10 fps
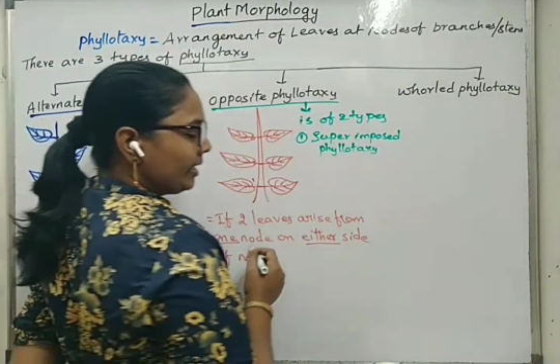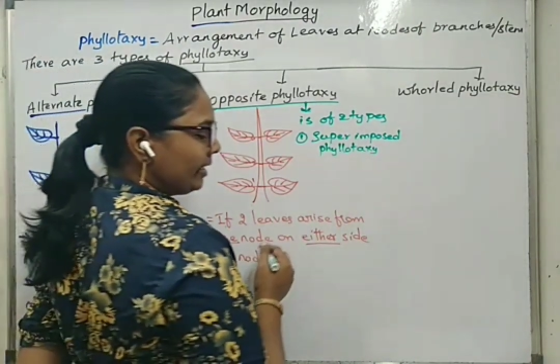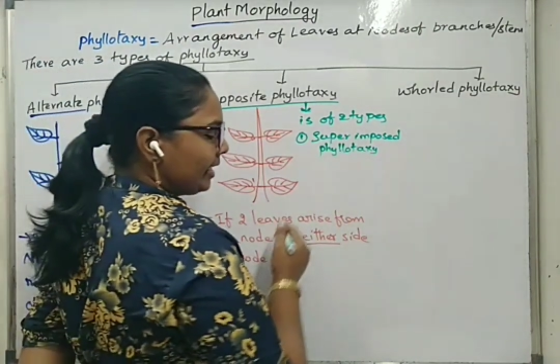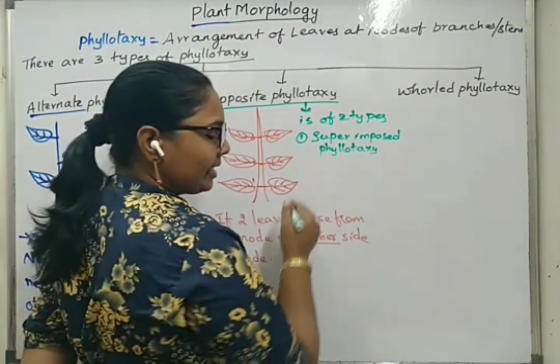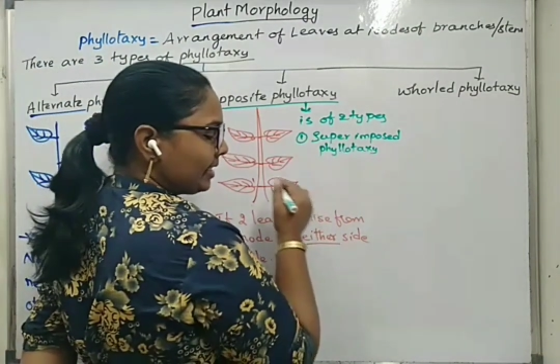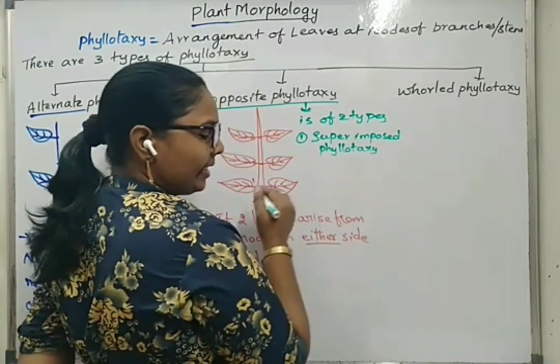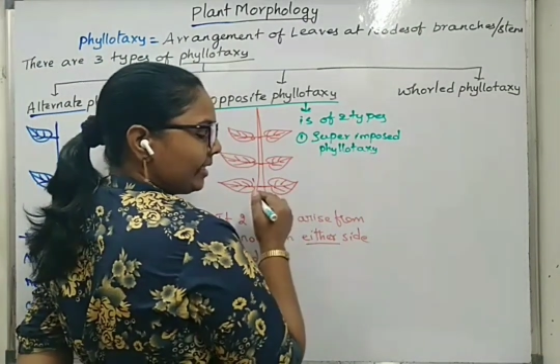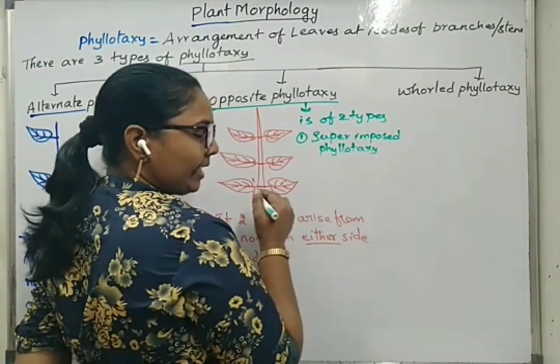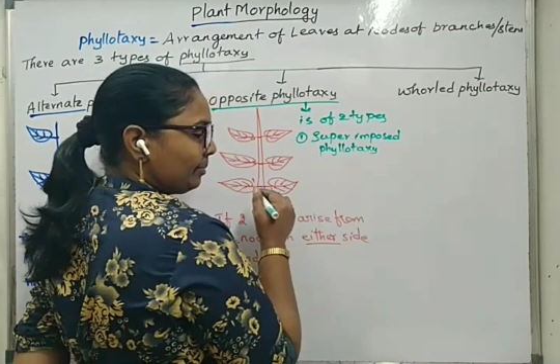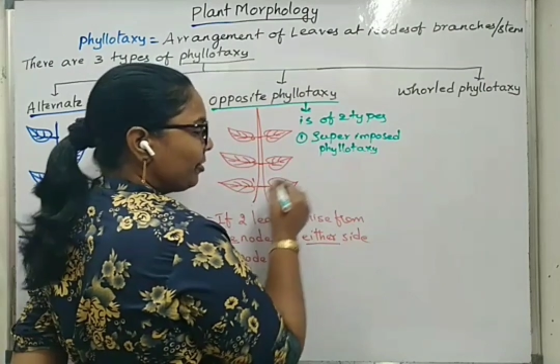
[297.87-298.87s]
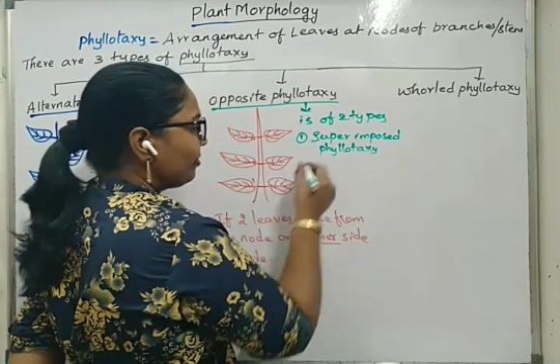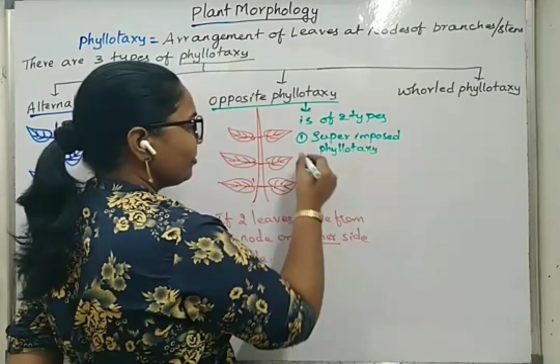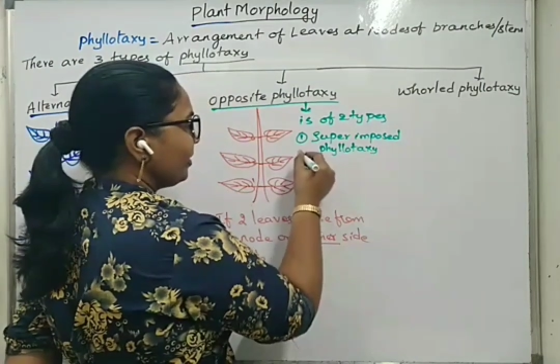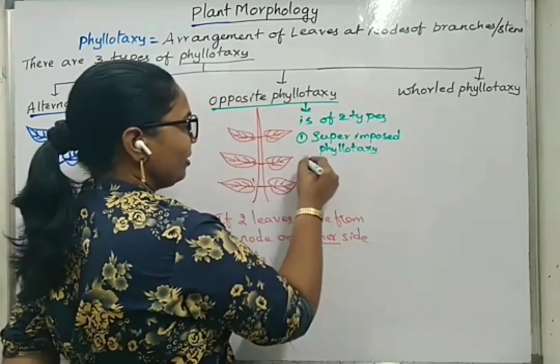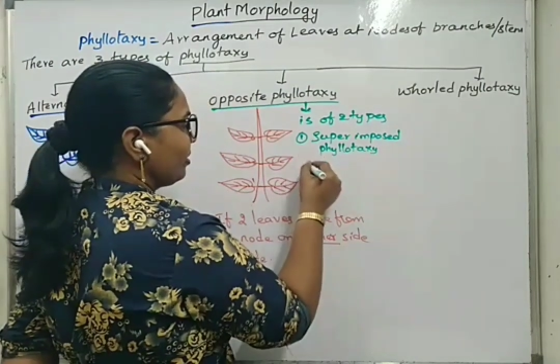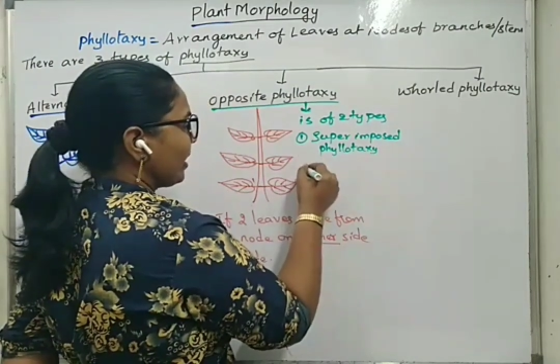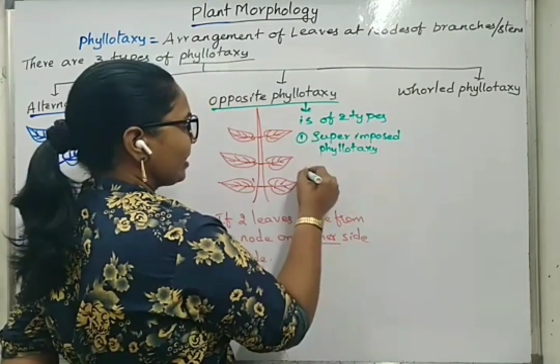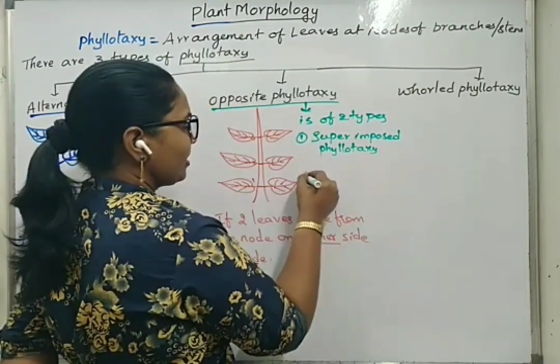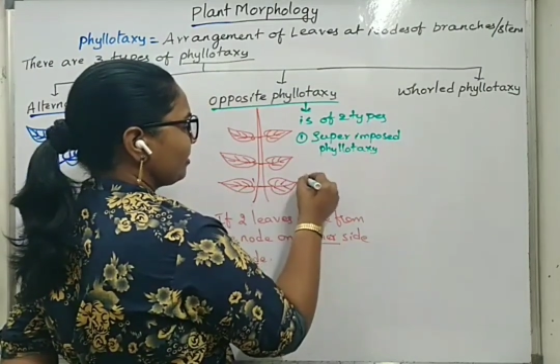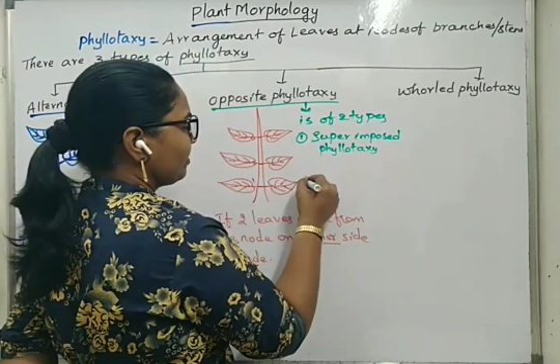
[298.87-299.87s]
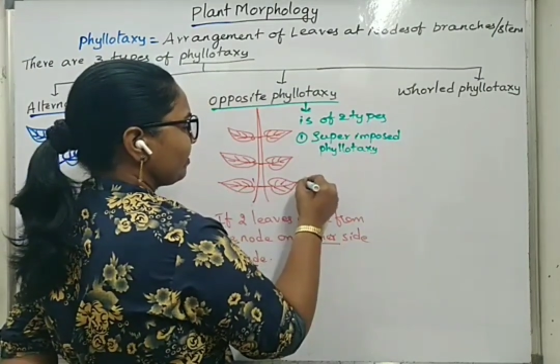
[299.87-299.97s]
decussate type of phyllotaxy.